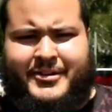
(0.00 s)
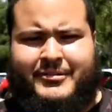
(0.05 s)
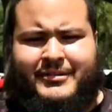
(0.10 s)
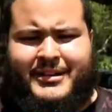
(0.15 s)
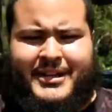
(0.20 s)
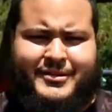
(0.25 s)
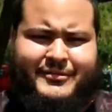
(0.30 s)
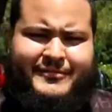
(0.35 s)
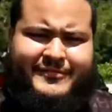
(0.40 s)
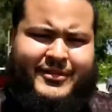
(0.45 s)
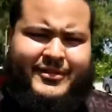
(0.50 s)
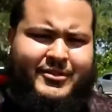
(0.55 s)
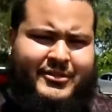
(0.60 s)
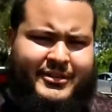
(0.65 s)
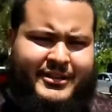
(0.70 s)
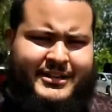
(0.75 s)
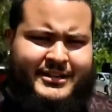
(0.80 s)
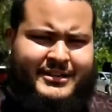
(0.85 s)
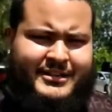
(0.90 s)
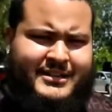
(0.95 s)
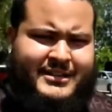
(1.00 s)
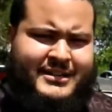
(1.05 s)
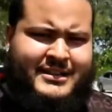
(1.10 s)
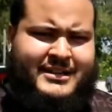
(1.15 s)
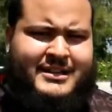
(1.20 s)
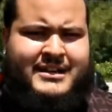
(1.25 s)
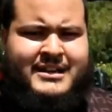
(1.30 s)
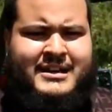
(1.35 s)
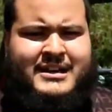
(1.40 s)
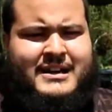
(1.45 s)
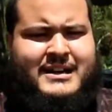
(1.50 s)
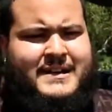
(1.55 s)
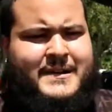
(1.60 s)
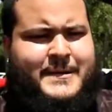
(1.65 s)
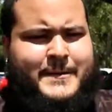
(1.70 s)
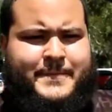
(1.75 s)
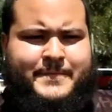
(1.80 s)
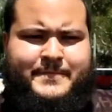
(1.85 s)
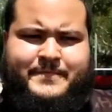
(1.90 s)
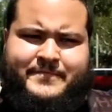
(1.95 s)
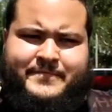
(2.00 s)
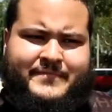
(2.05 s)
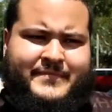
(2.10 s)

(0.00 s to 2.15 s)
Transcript: in Orlando, Florida. And